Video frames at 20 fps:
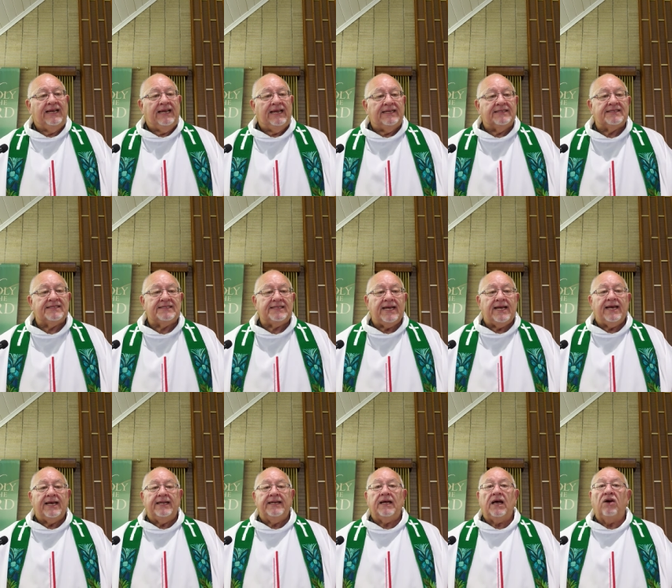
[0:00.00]

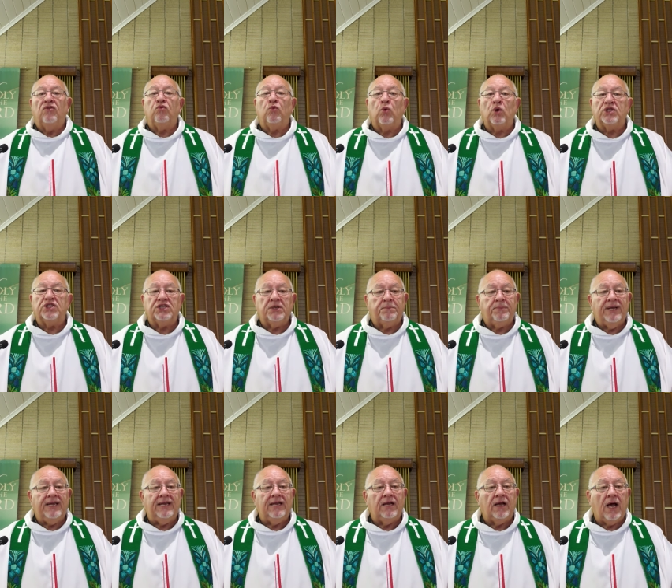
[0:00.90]
instead of
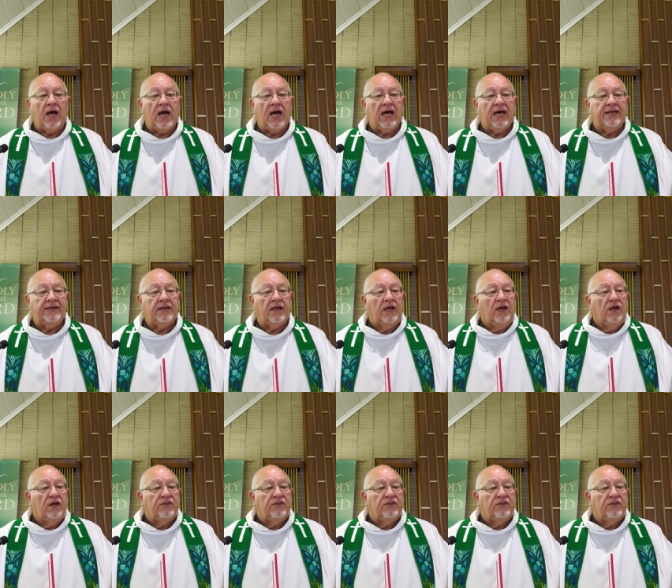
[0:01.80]
worshiping God,